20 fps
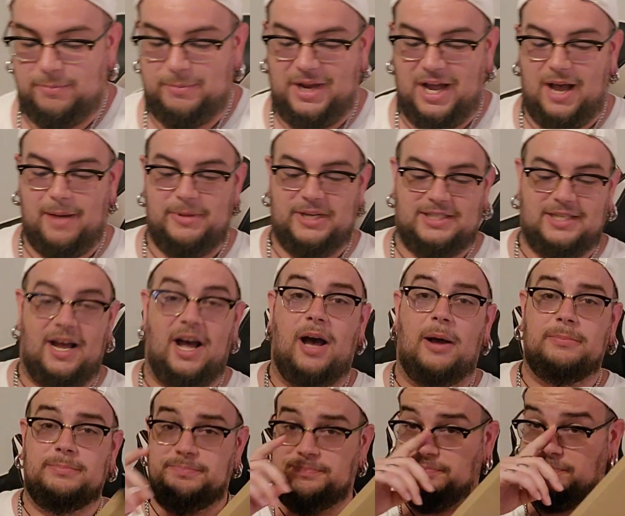from Comic
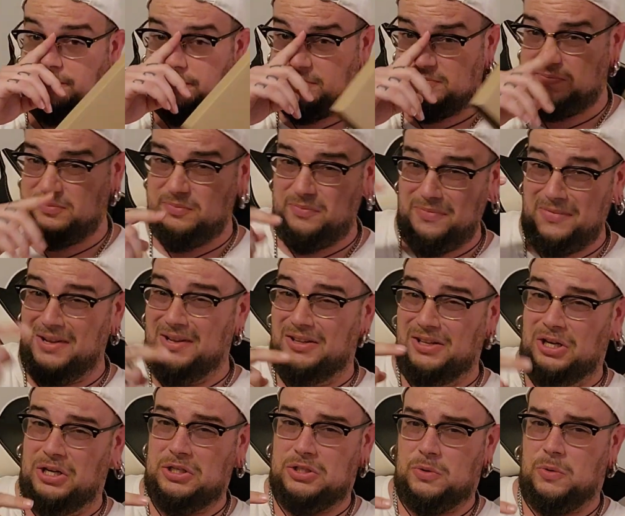Tom.
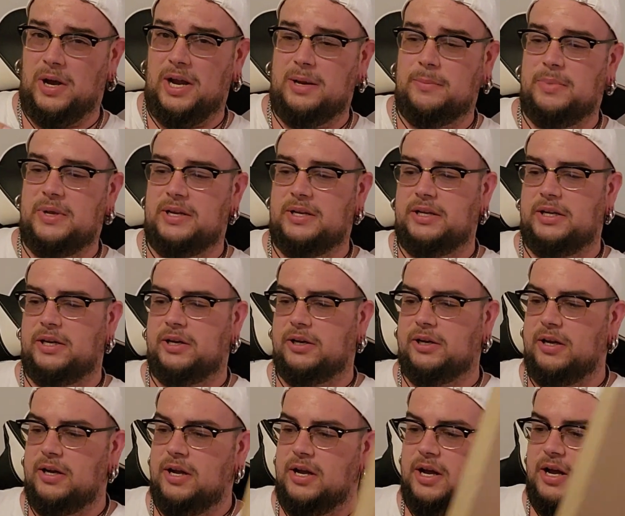There's quite a bit in
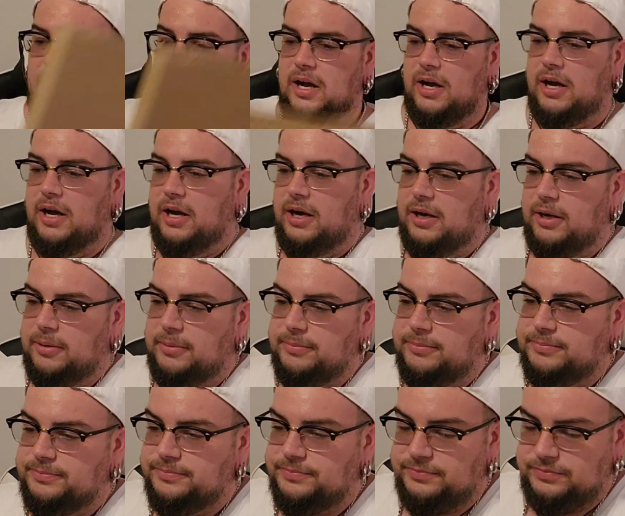here.
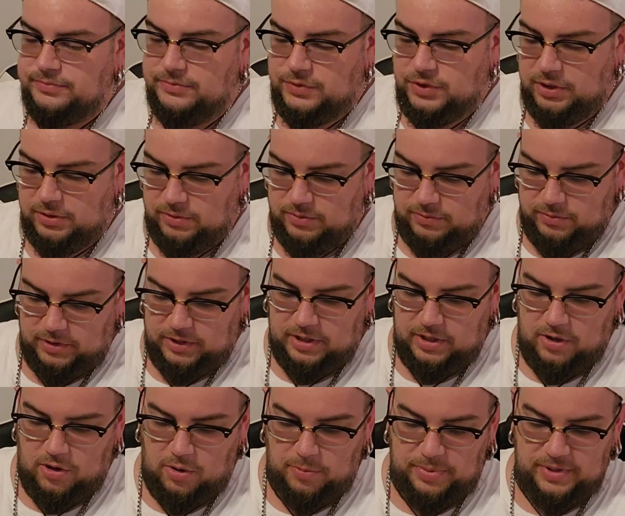So we're
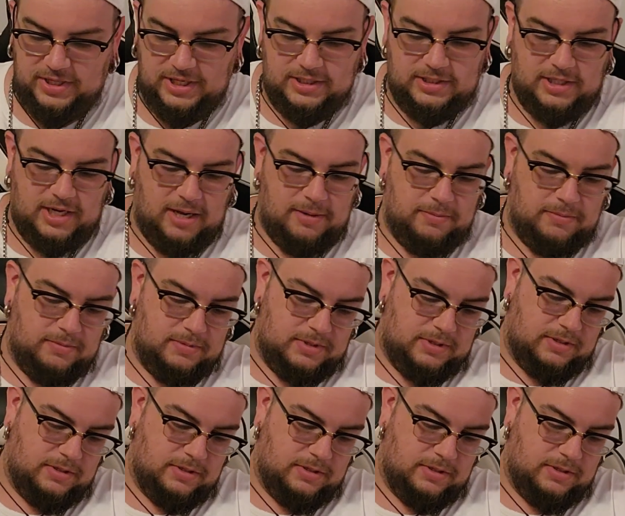gonna open this up.